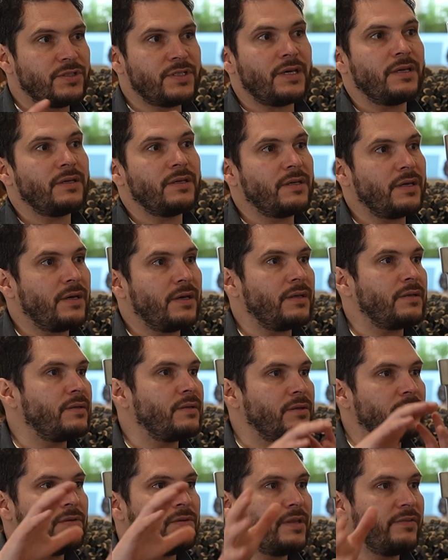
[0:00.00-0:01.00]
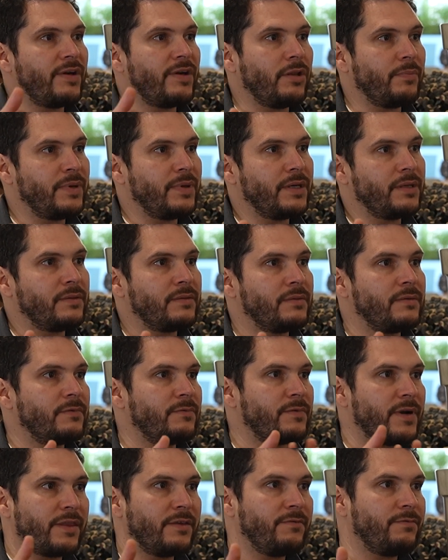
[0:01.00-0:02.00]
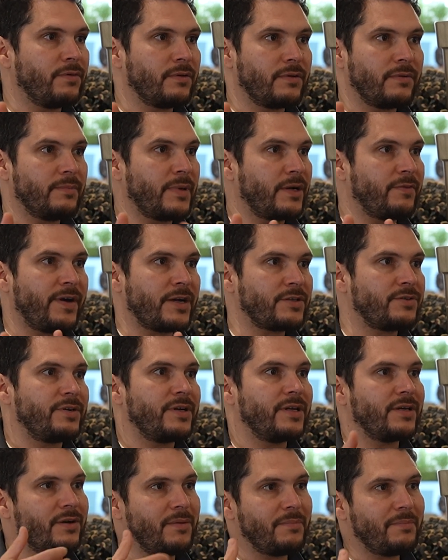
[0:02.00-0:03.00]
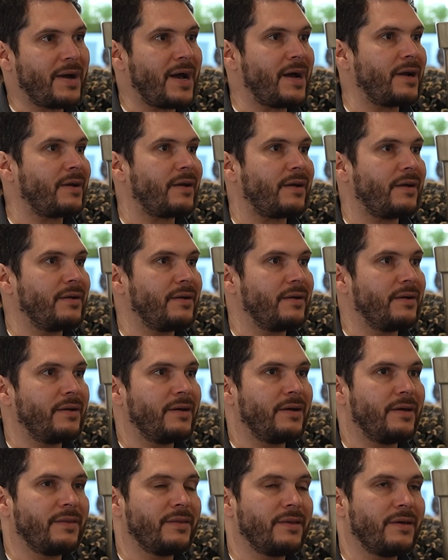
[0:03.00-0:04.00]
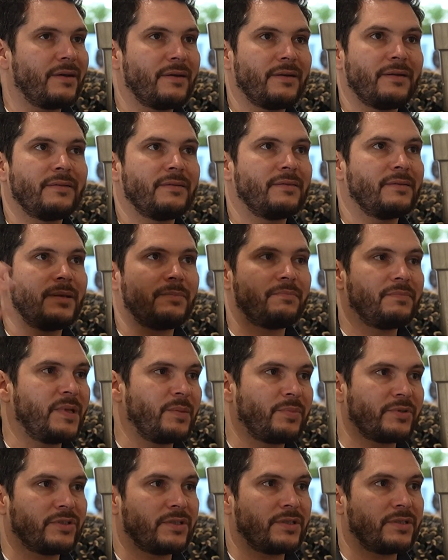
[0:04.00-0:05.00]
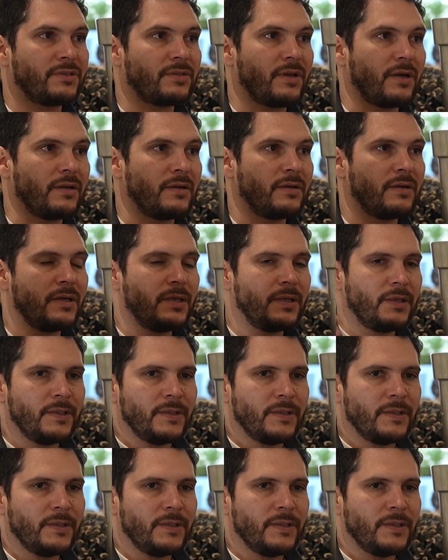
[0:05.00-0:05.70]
You take it, you develop it, ready for manufacturing, come back, and then the project is done.